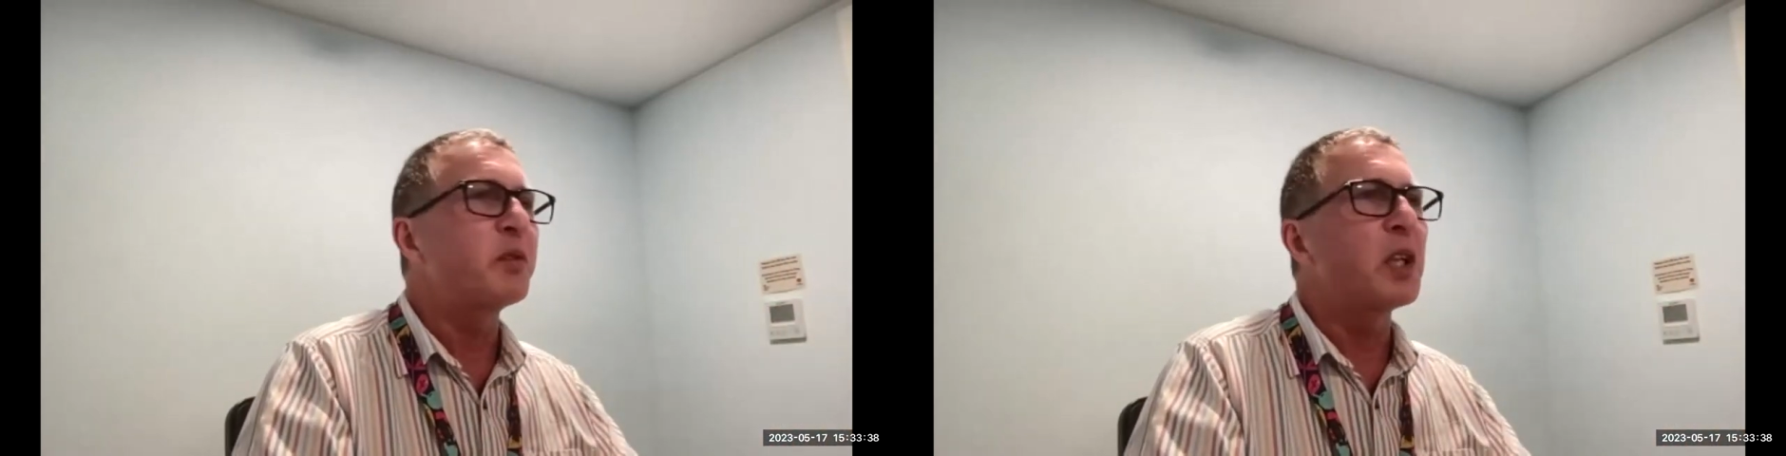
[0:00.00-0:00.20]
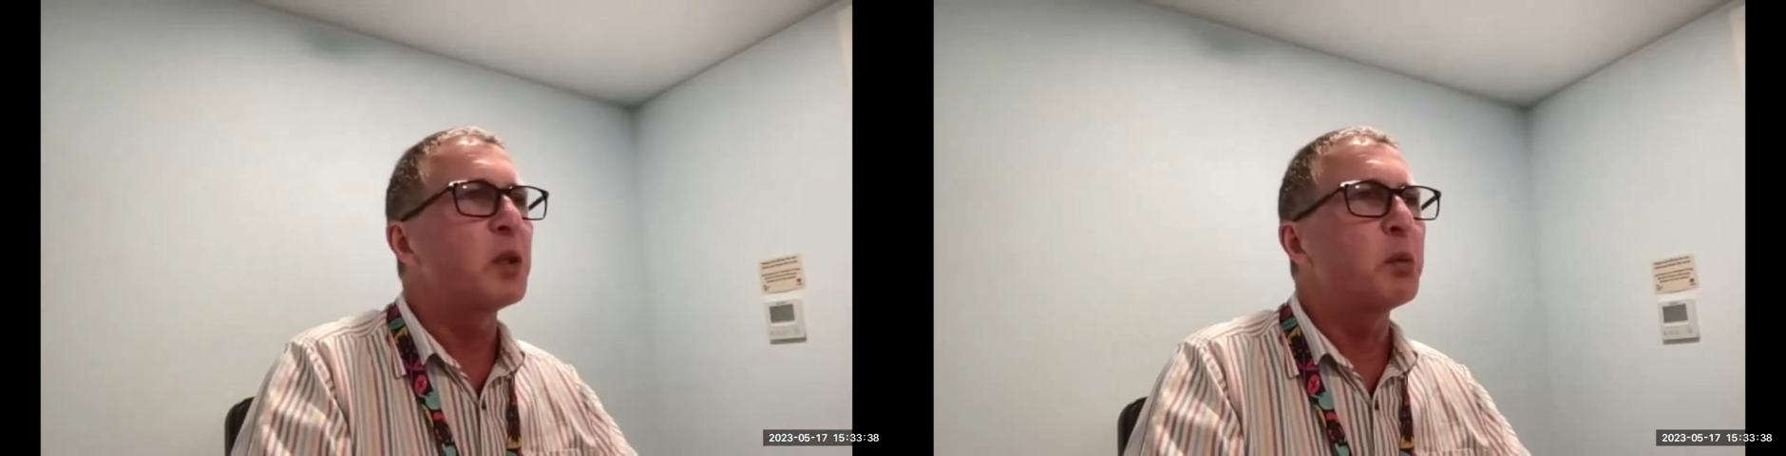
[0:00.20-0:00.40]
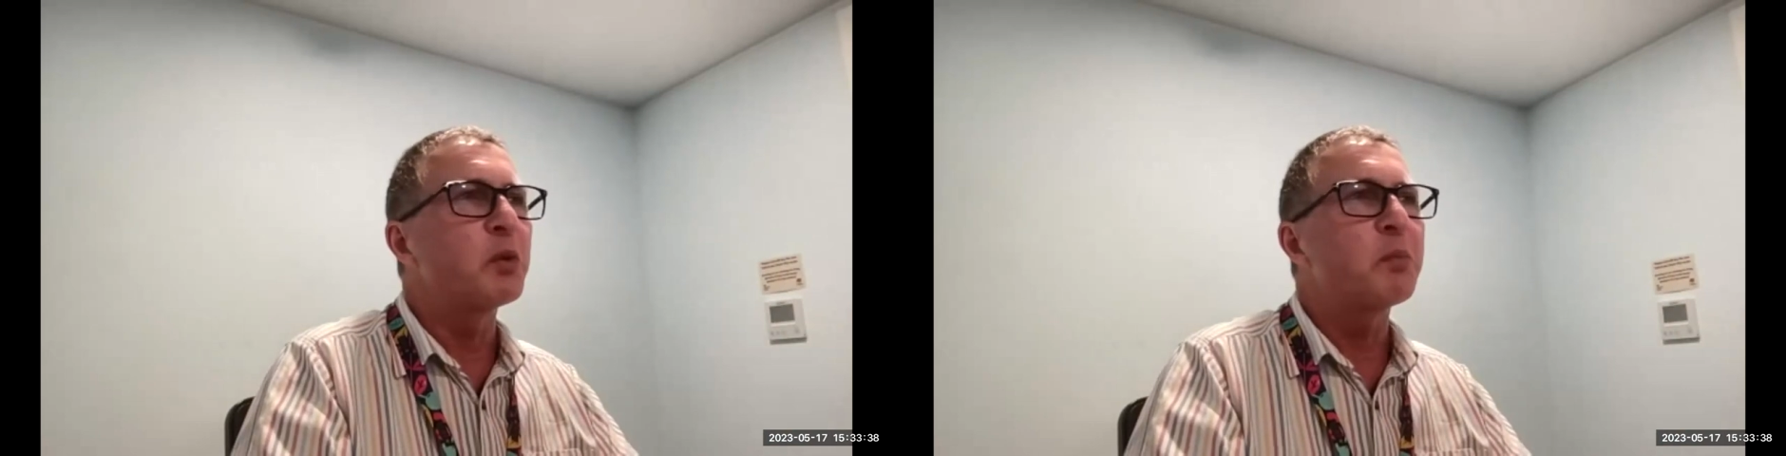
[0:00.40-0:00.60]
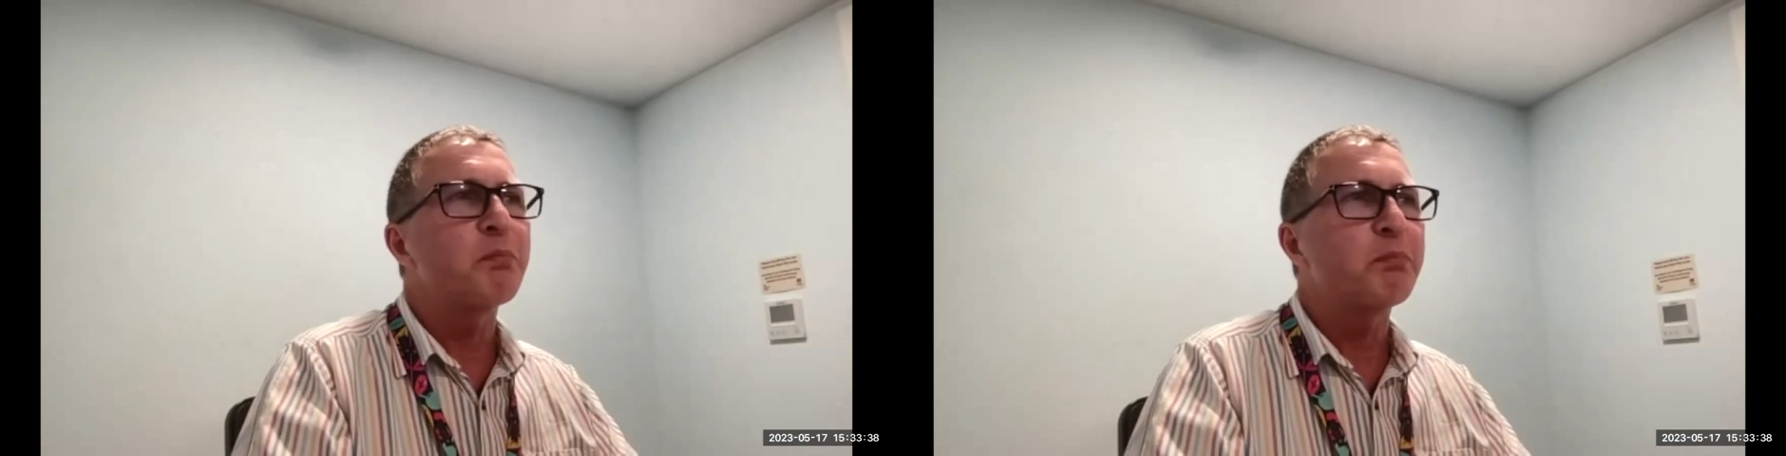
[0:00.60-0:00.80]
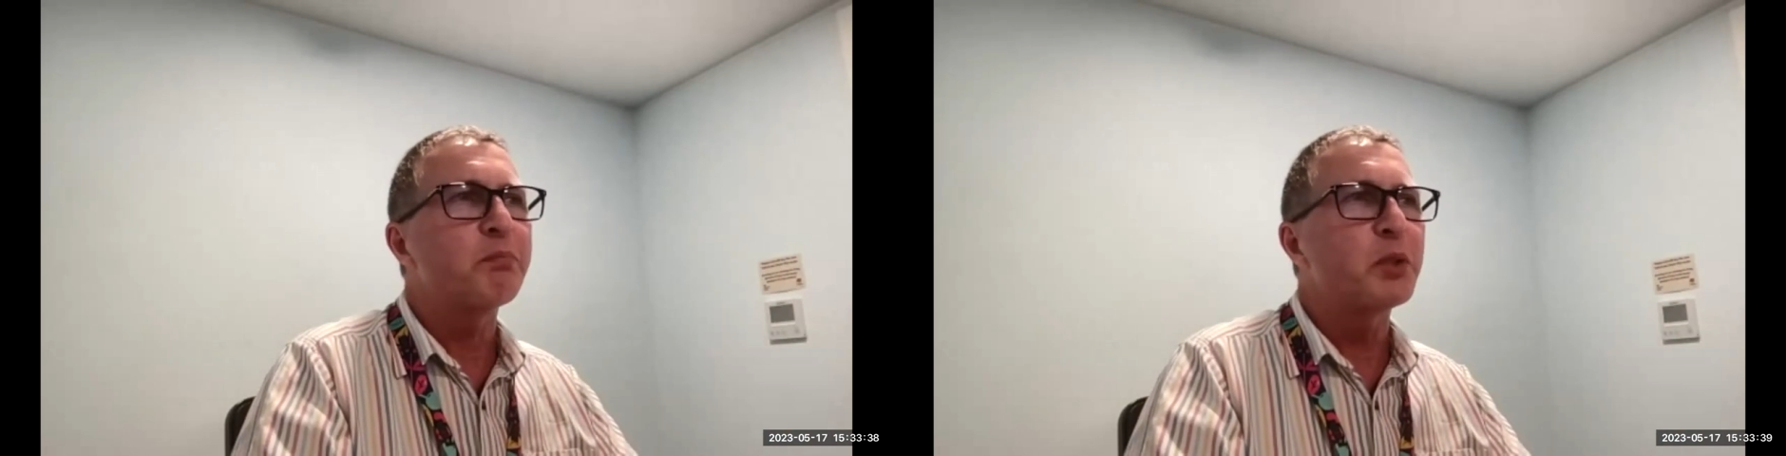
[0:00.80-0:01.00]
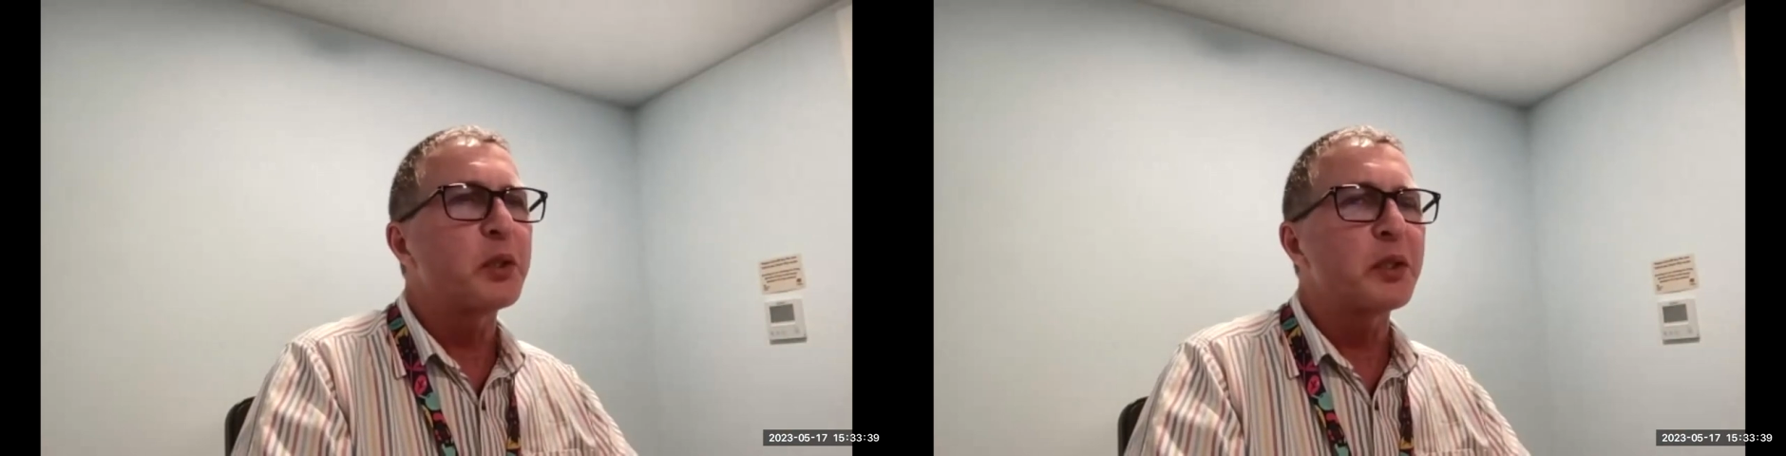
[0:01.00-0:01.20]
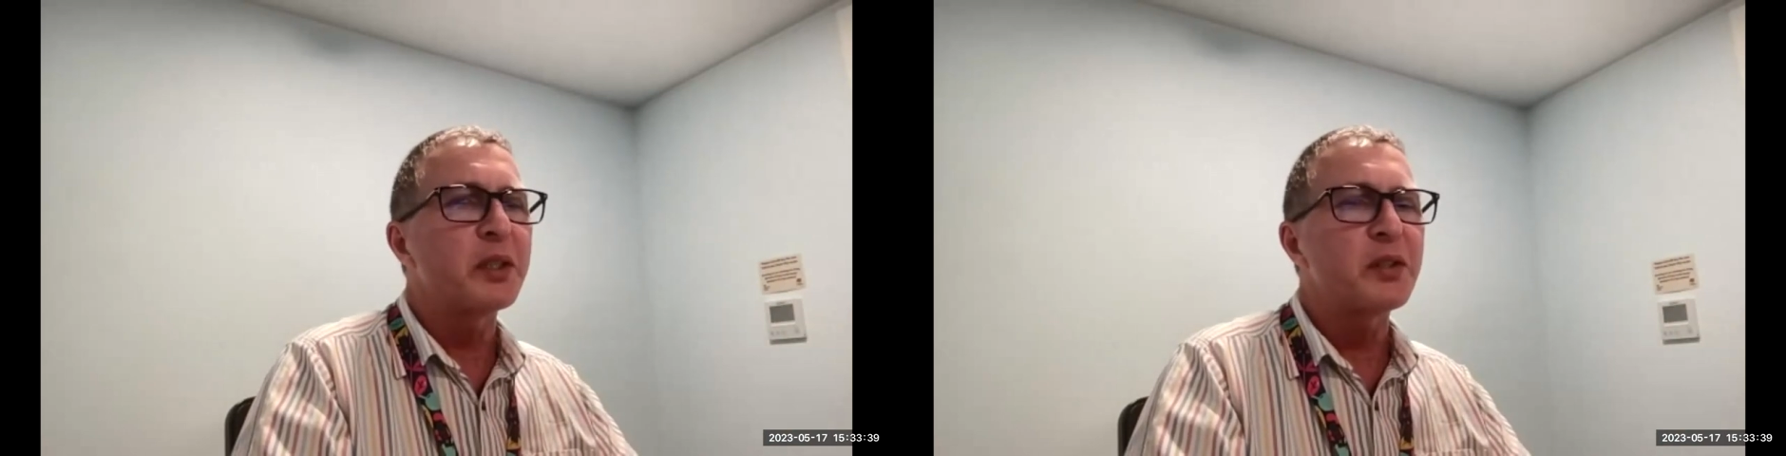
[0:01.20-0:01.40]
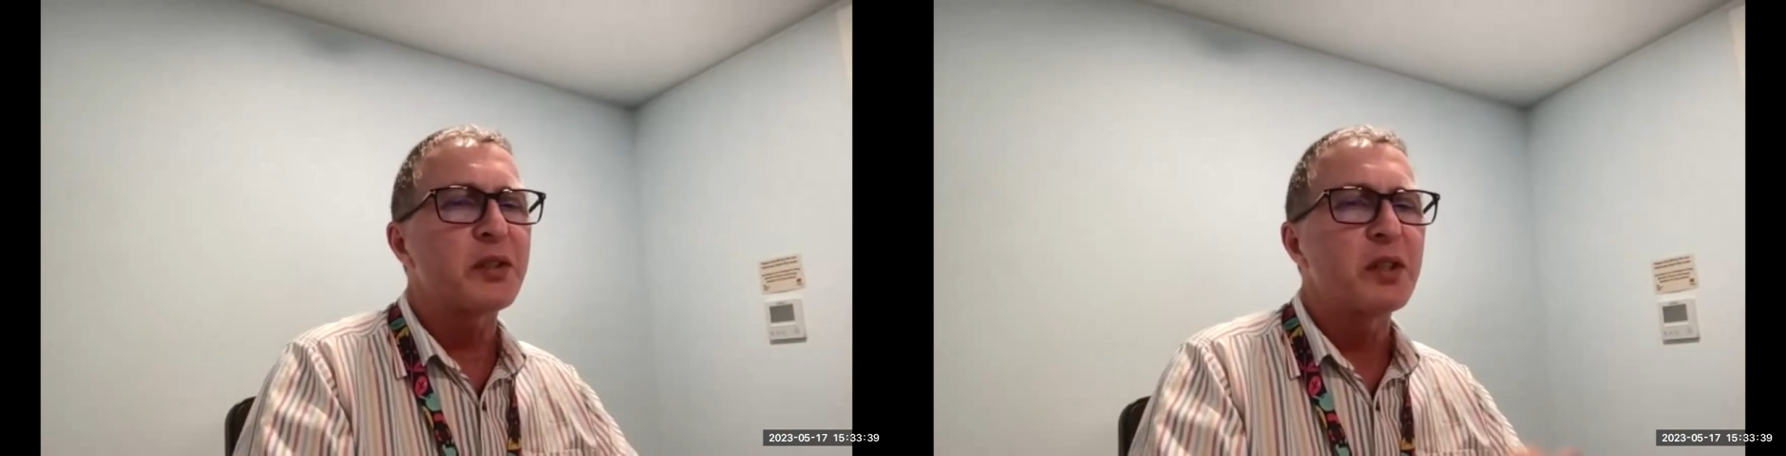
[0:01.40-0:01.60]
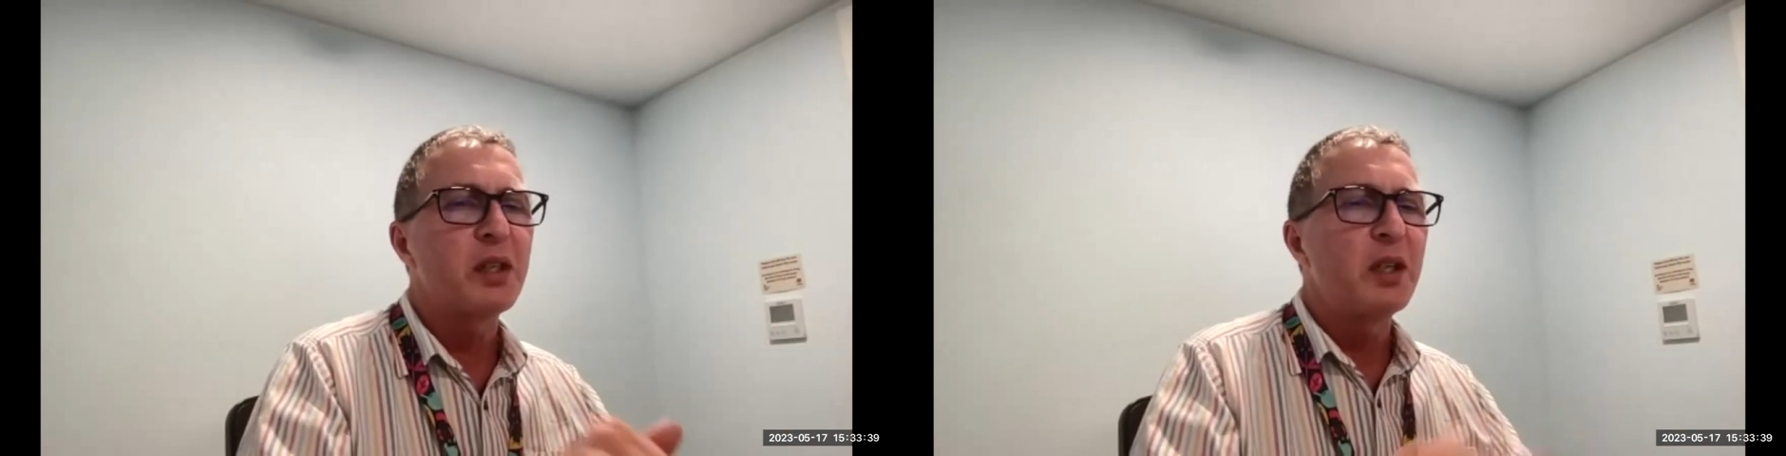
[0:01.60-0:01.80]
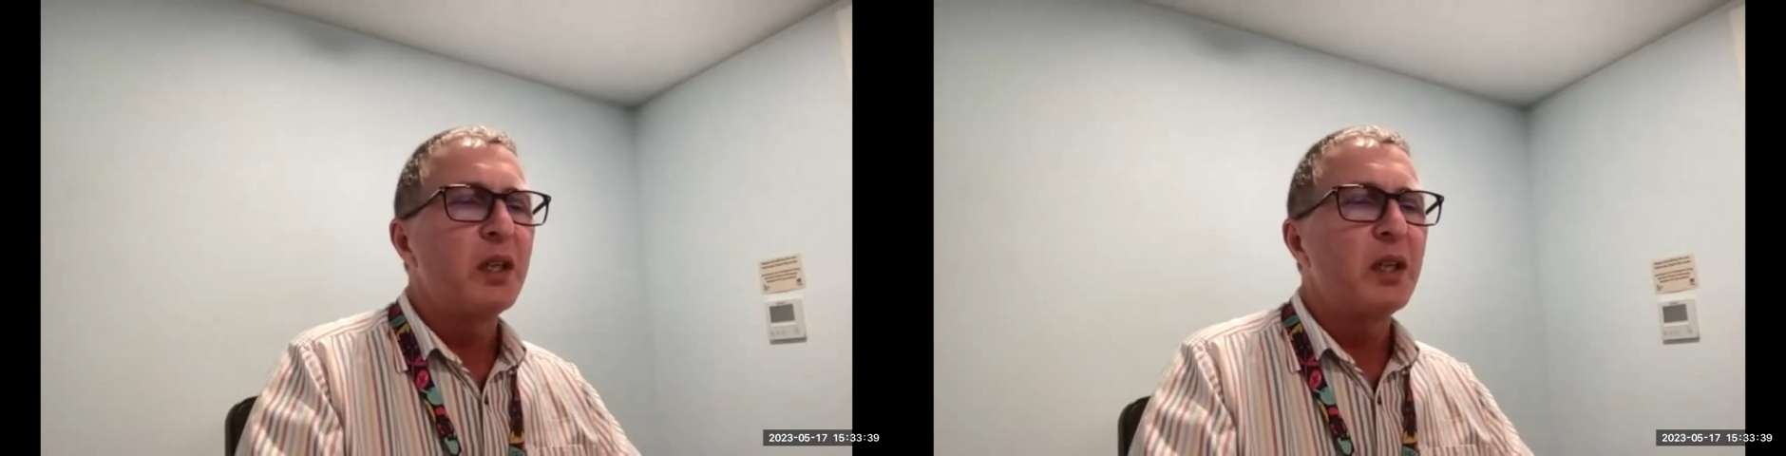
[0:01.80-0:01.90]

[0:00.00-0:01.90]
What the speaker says: of global products.